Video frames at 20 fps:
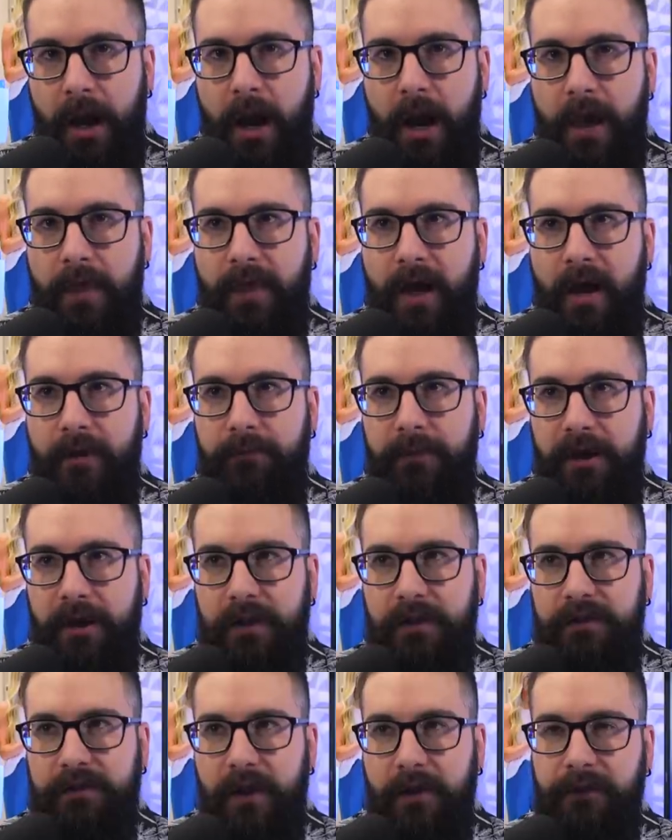And that
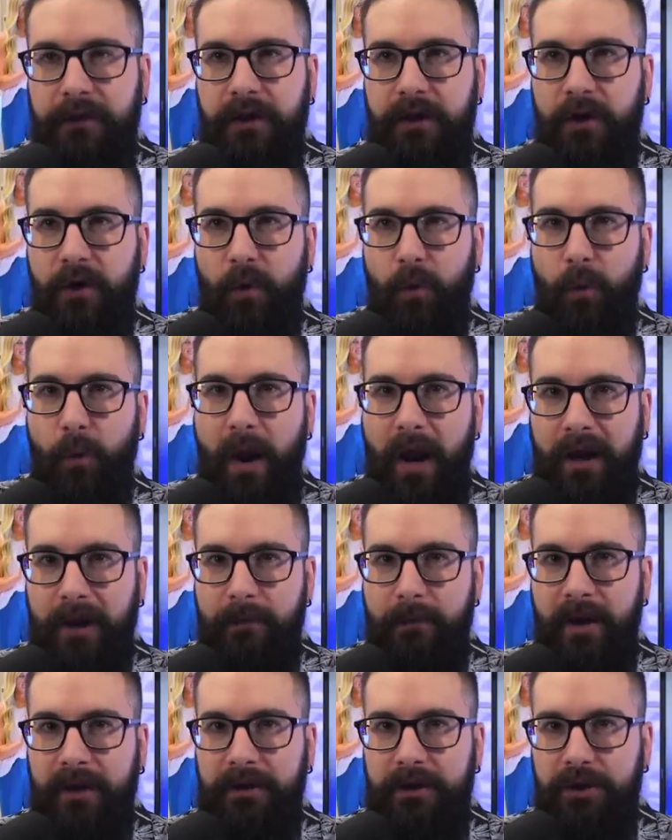means that the
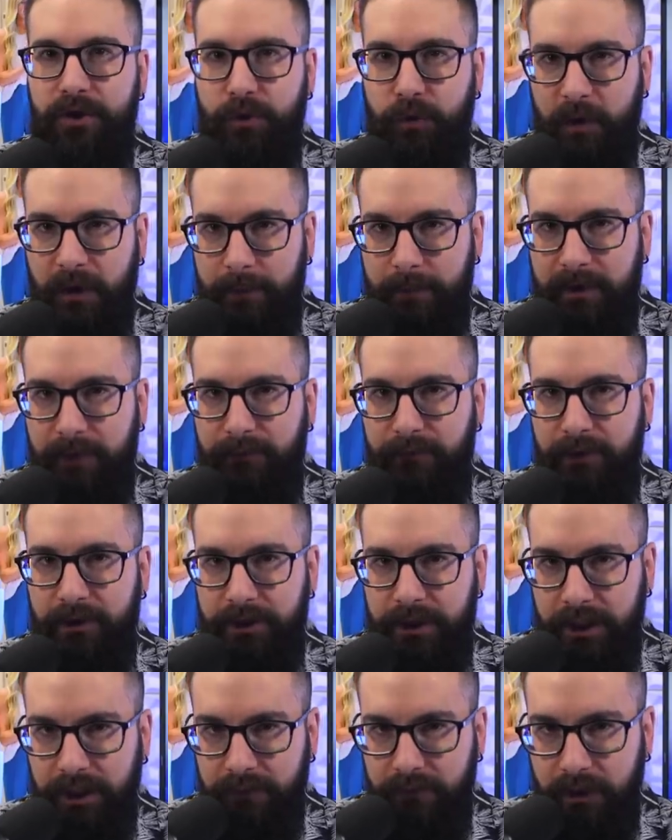recommended treatment for
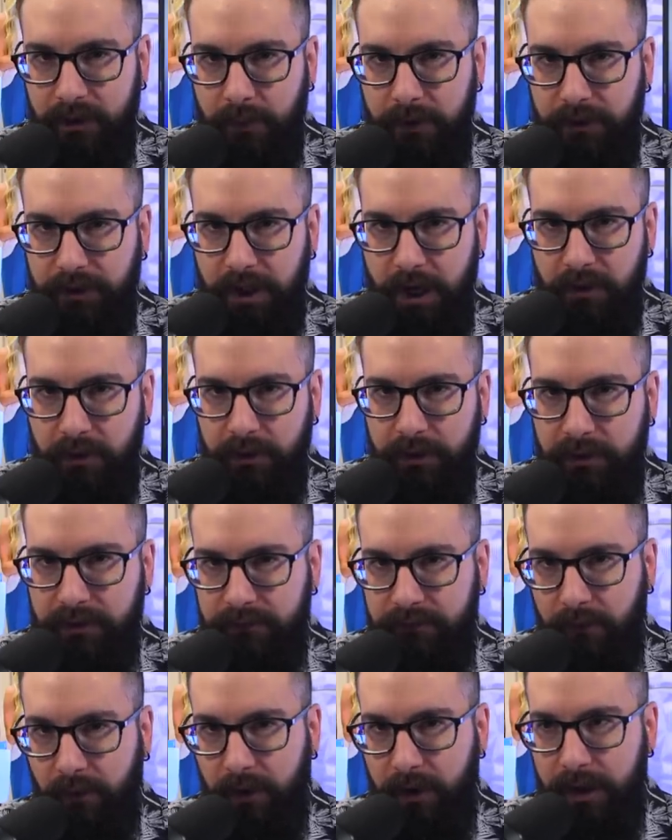children with gender
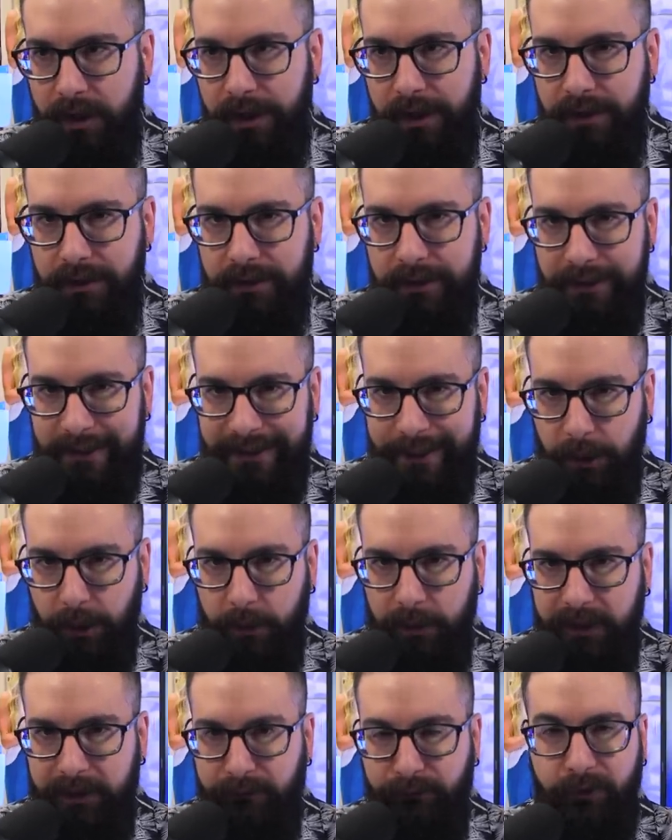dysphoria is
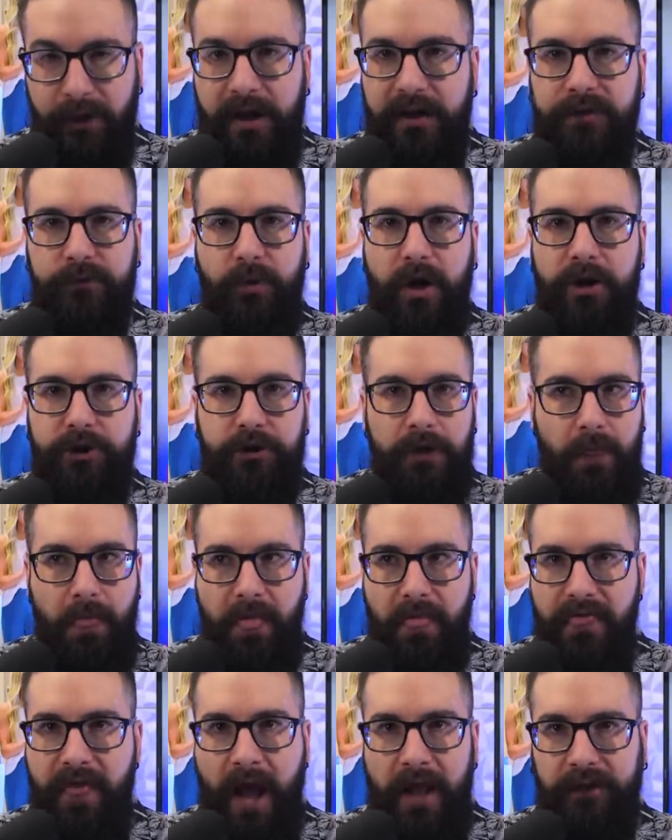literally free
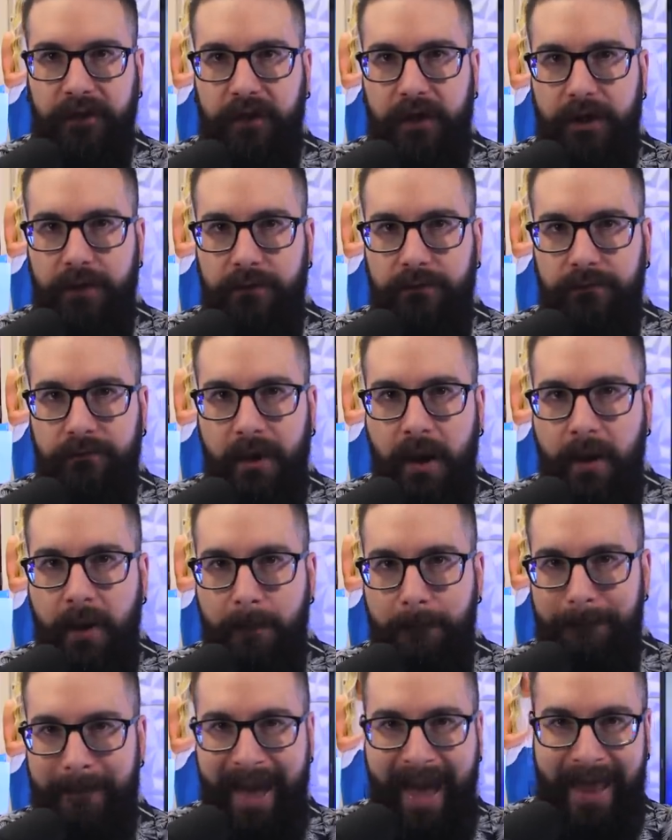expression. That's it.
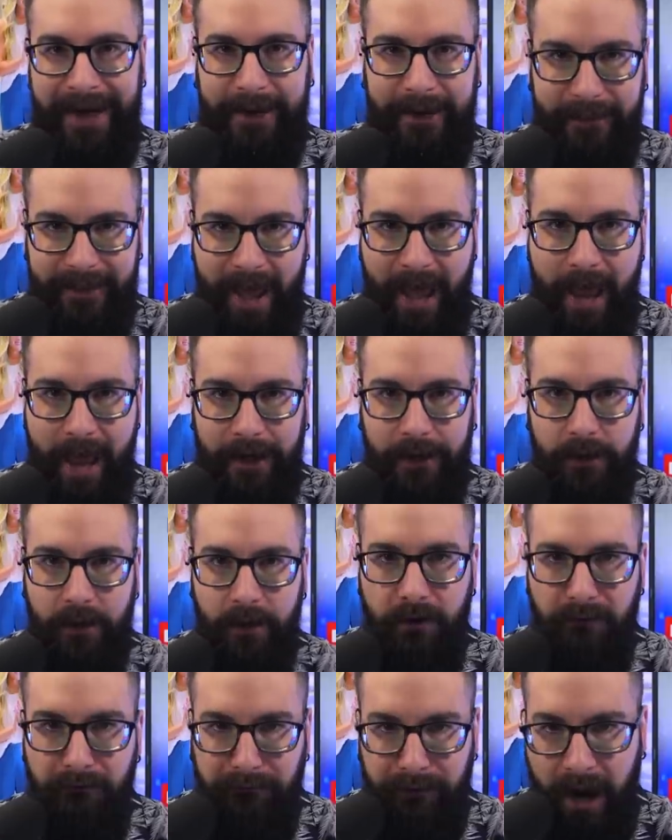Banning that
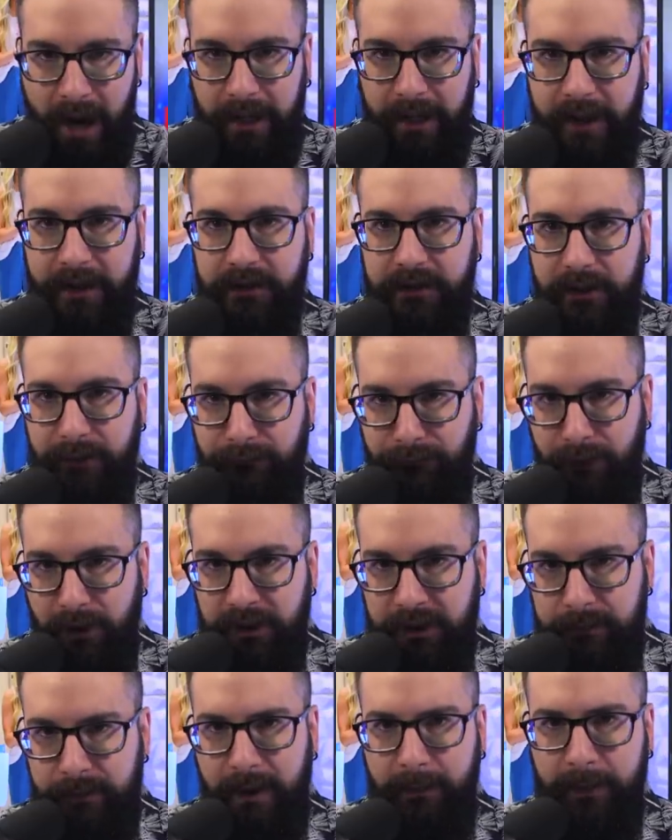violates their
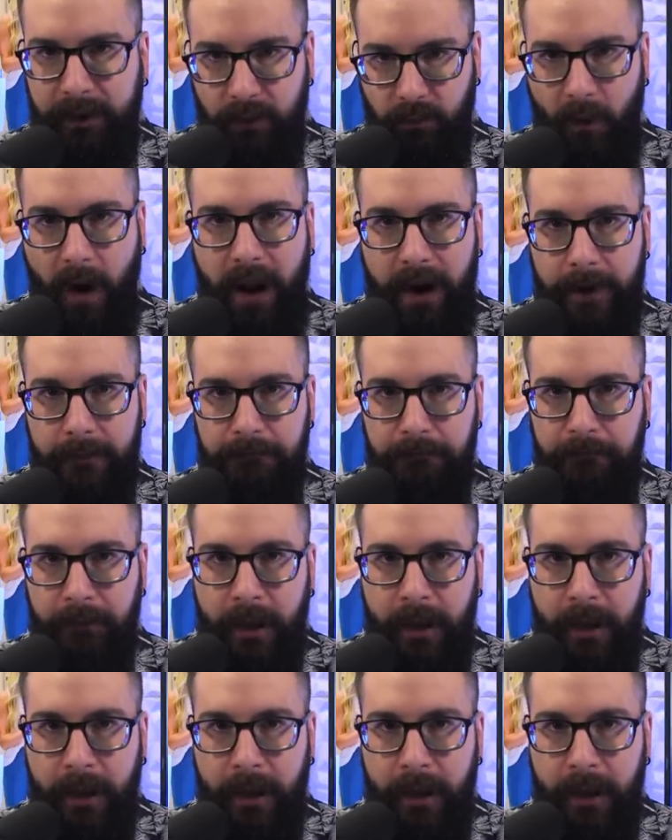First Amendment right.